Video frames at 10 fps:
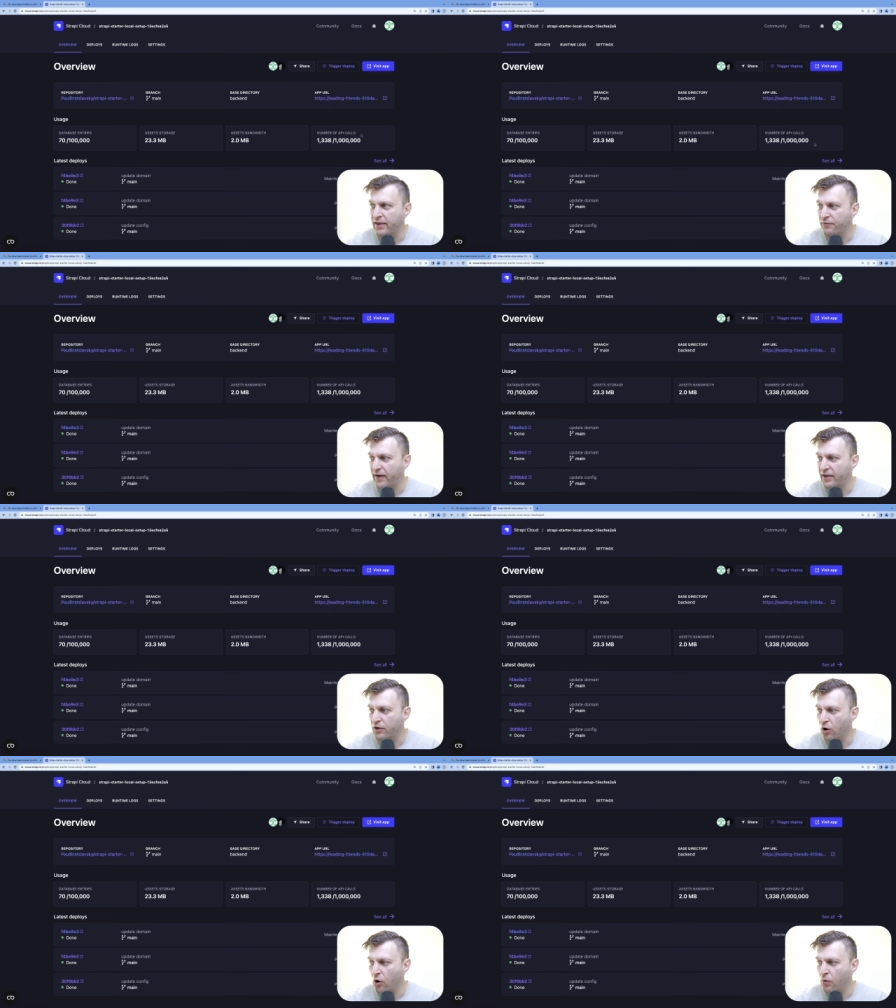If I
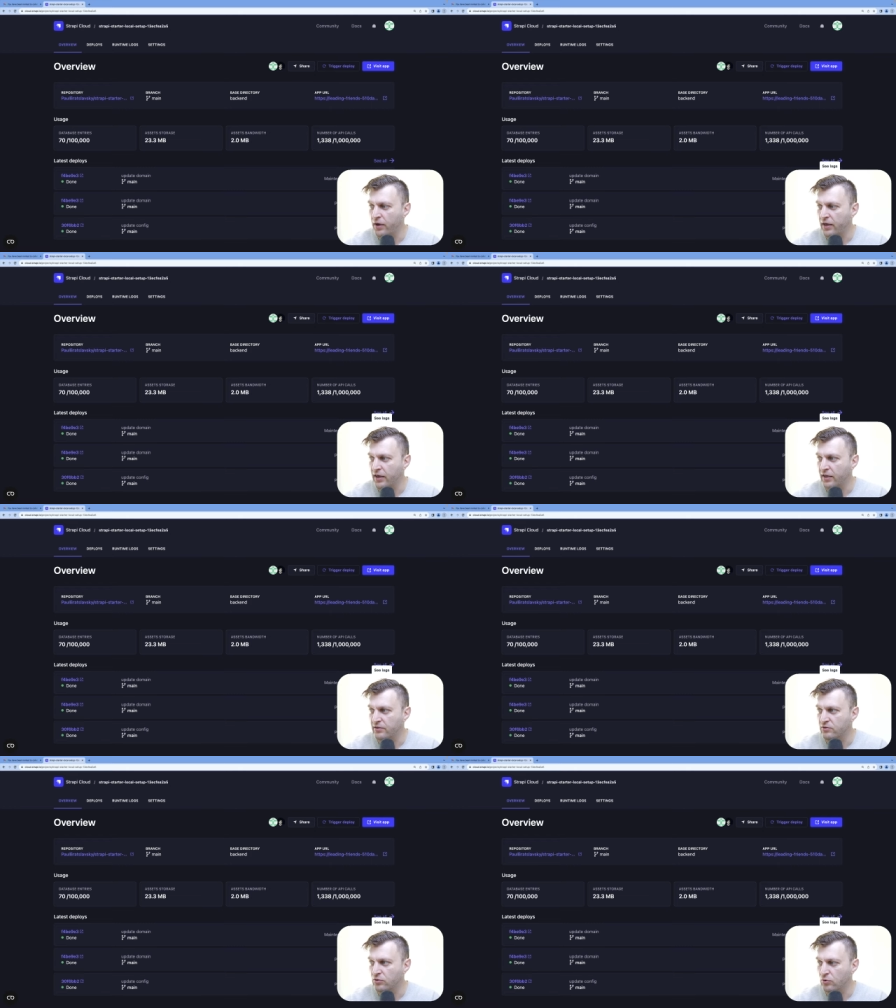go
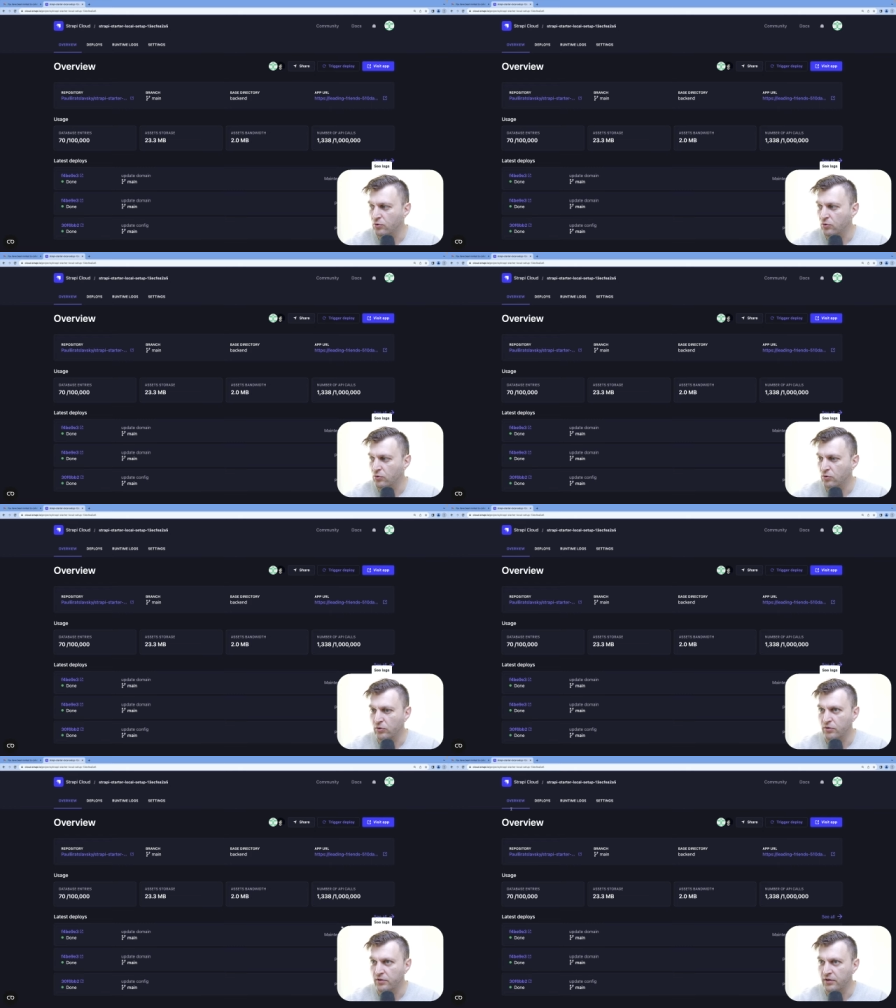into
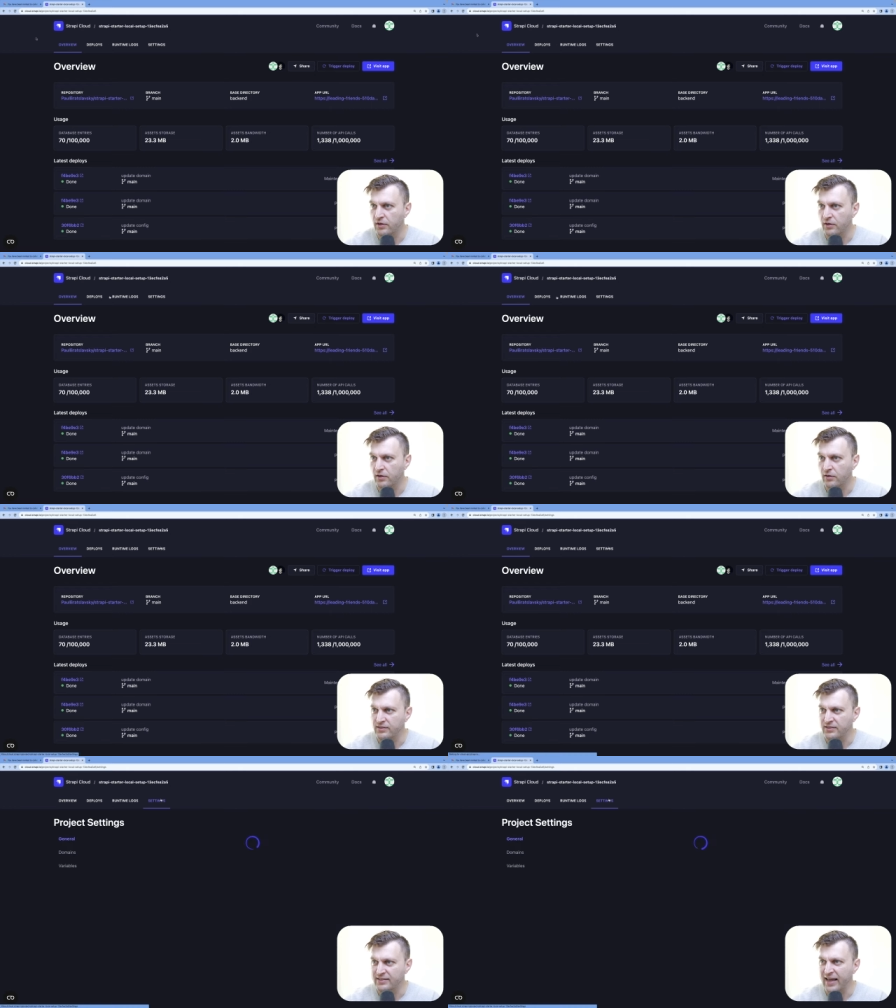the
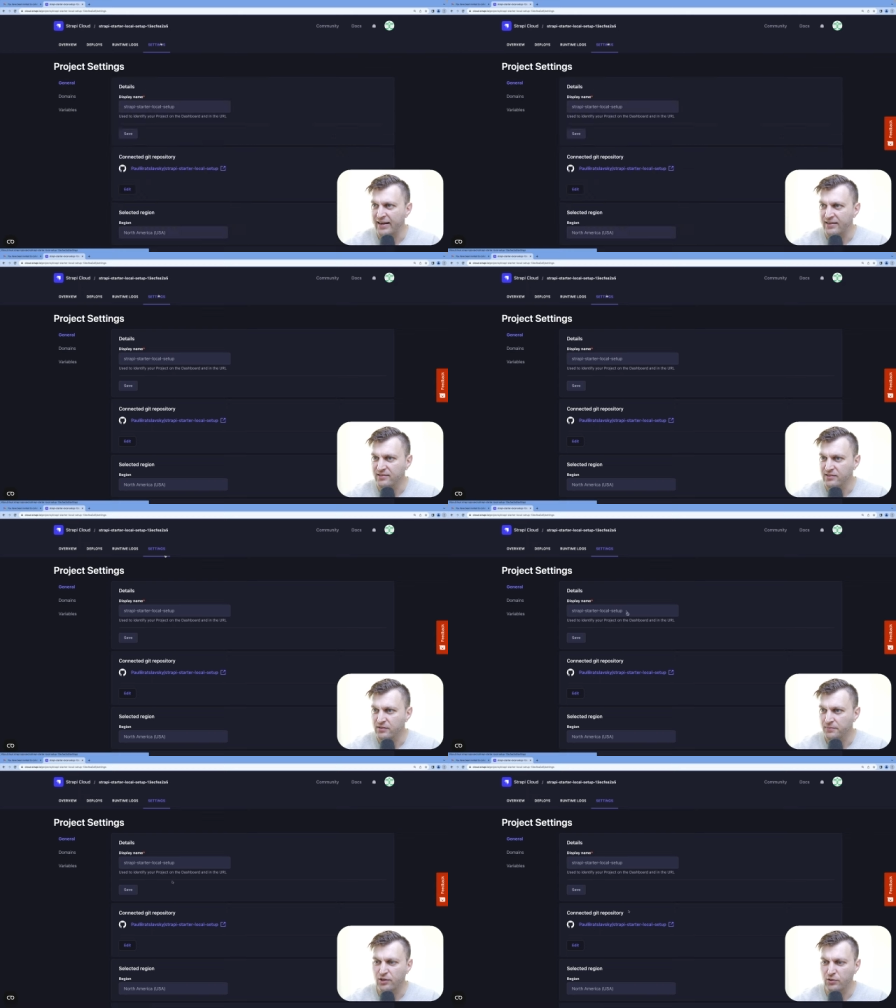
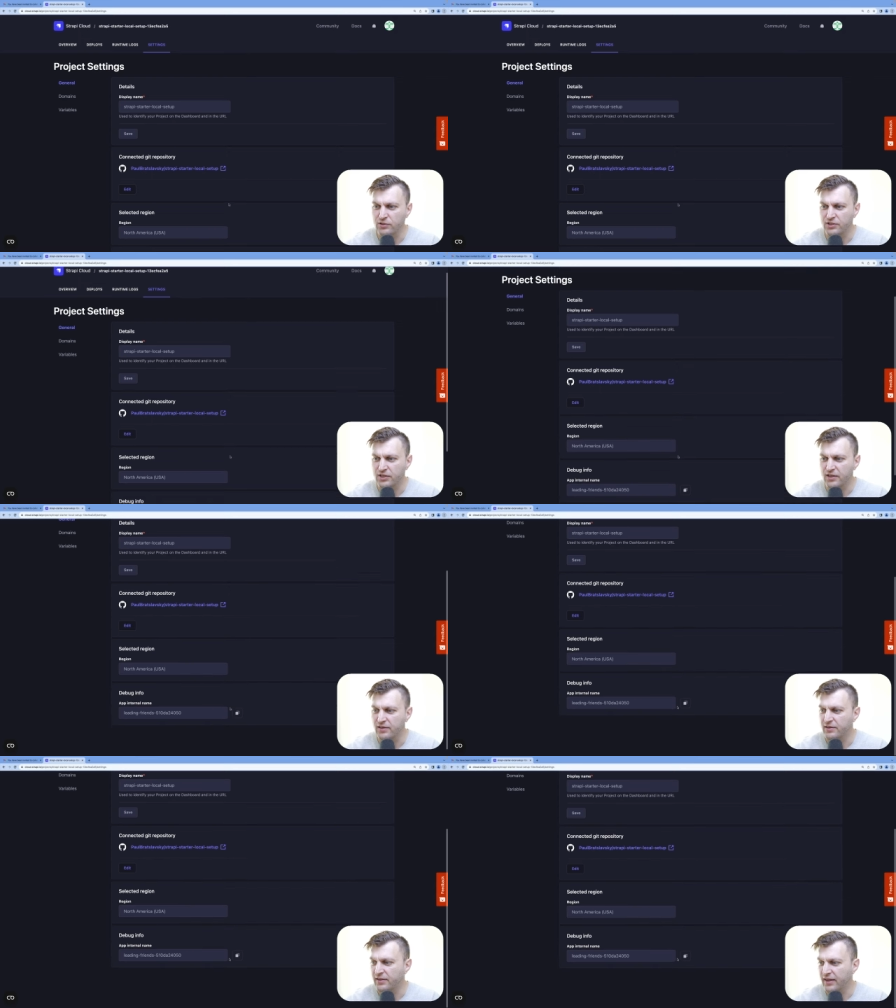settings, you could
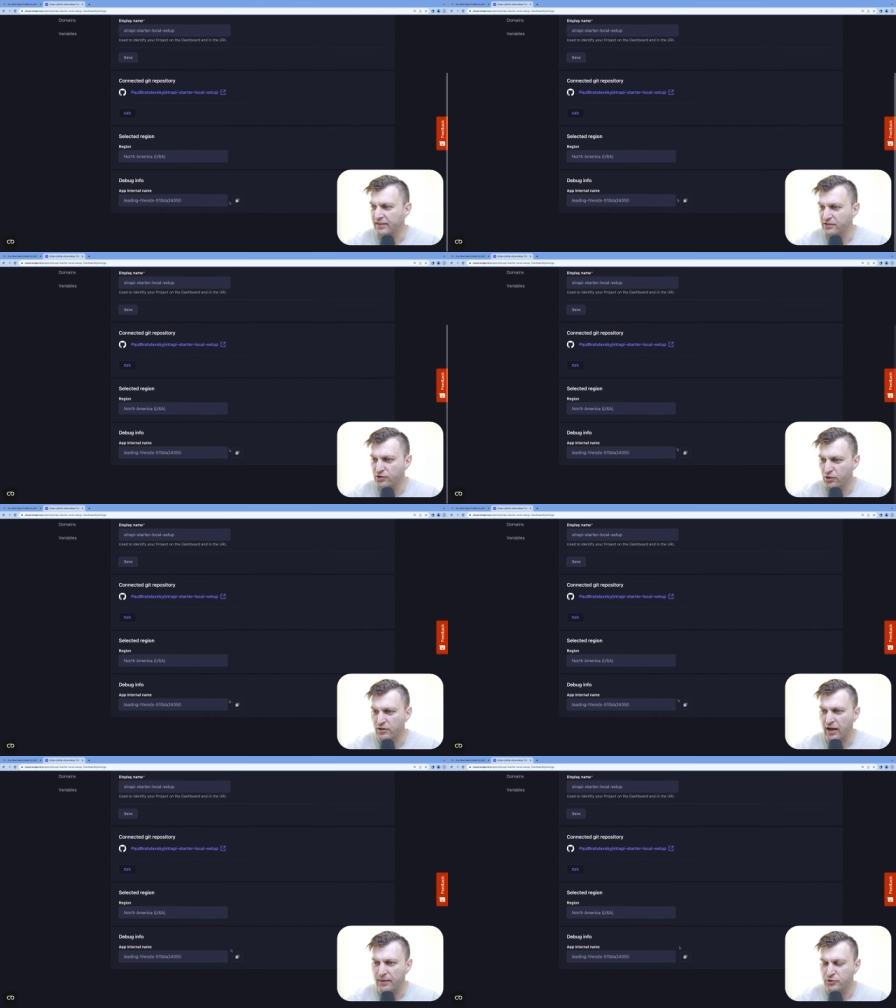see that there's
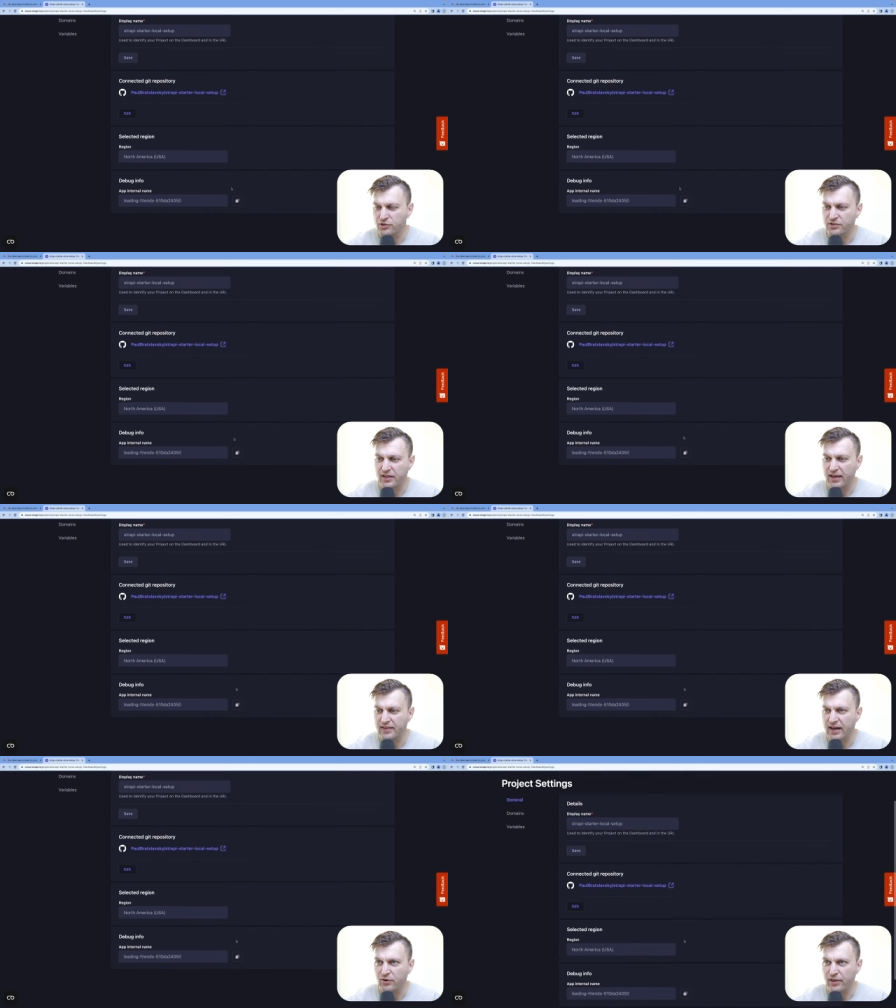certain options
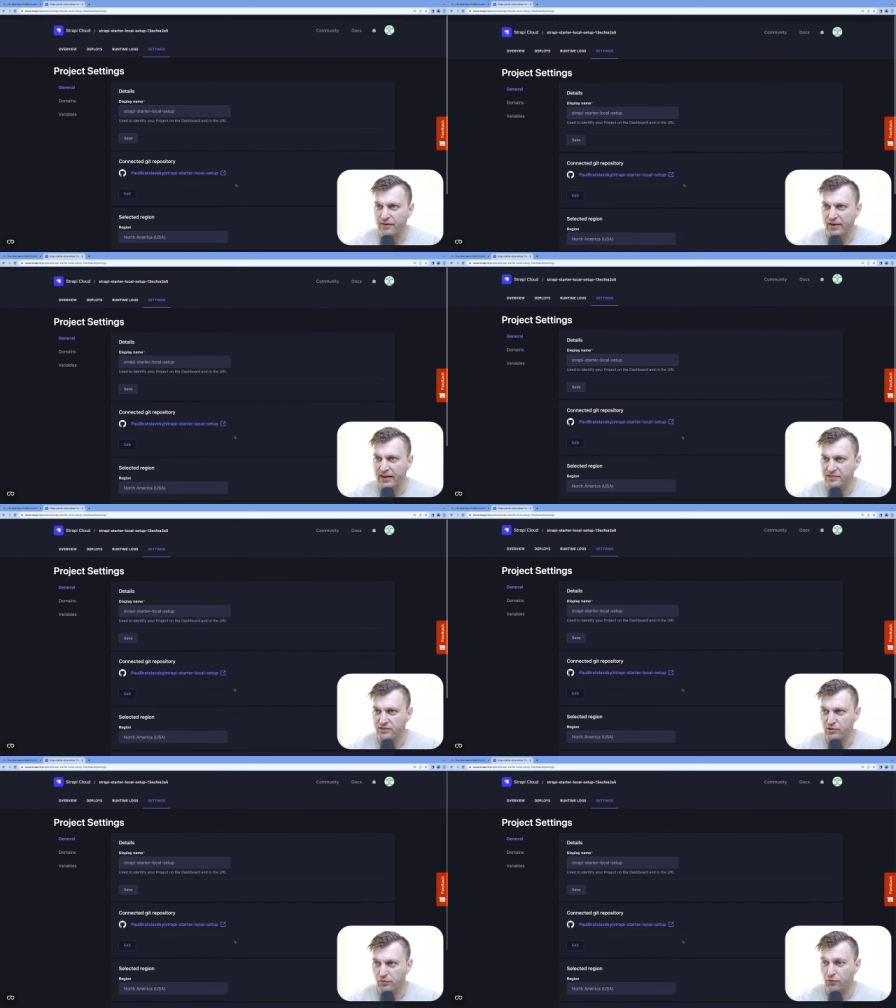that I don't have access to.